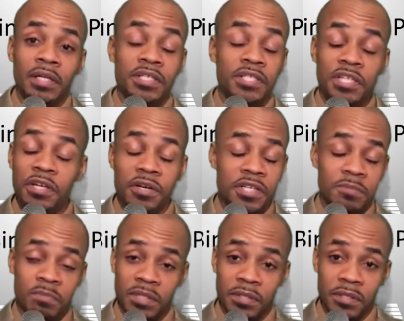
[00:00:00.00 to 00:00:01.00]
this year has
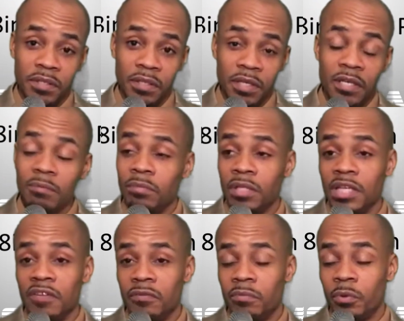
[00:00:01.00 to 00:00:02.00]
been
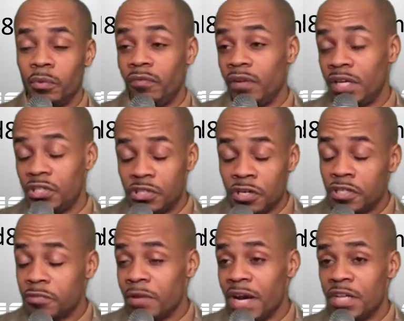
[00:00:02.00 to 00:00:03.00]
unbelievable. We've had
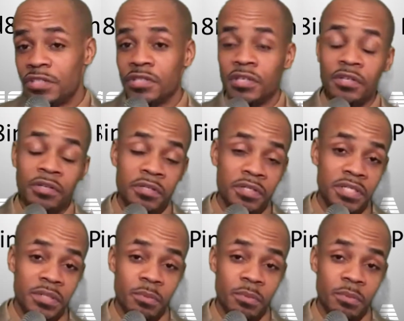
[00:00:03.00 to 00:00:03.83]
church massacres.